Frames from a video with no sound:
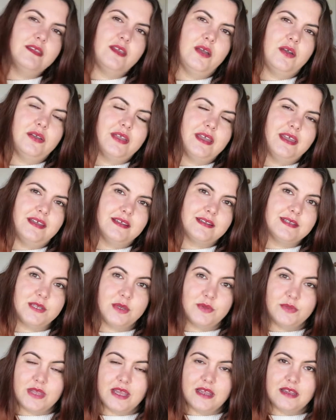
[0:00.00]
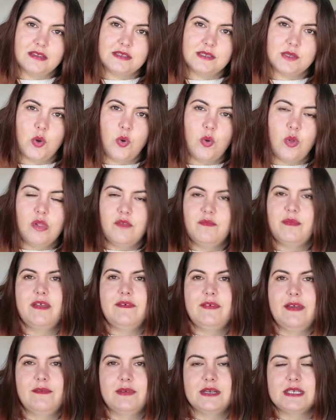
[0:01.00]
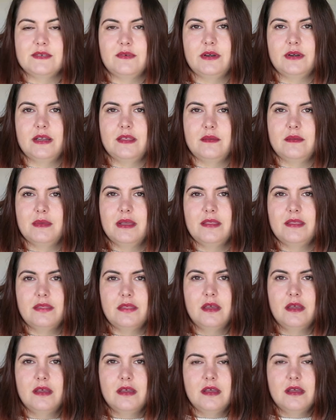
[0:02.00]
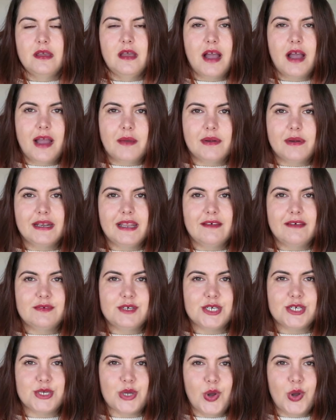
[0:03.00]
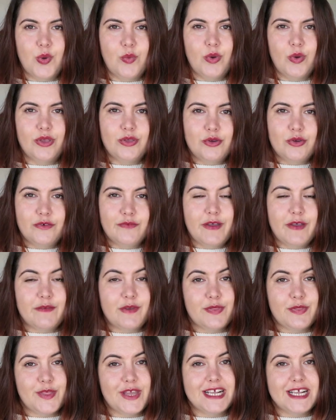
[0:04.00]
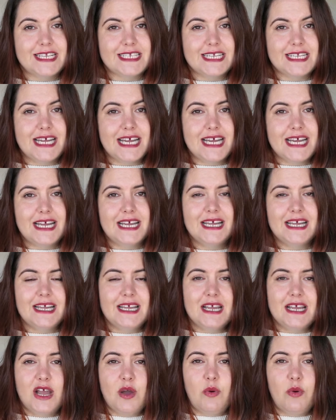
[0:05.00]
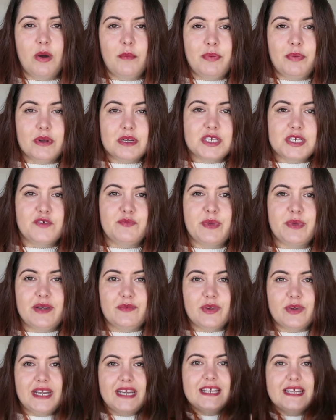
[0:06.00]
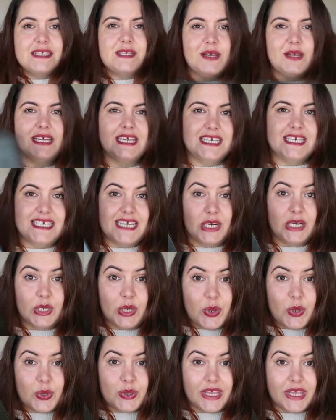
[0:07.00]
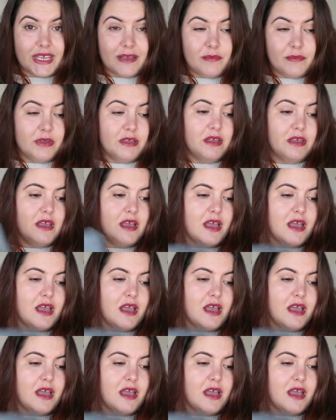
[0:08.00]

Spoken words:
Okay, so that is all of my favourites for another month. I would love to know what your favourite things are, what books you've been reading so I can download them.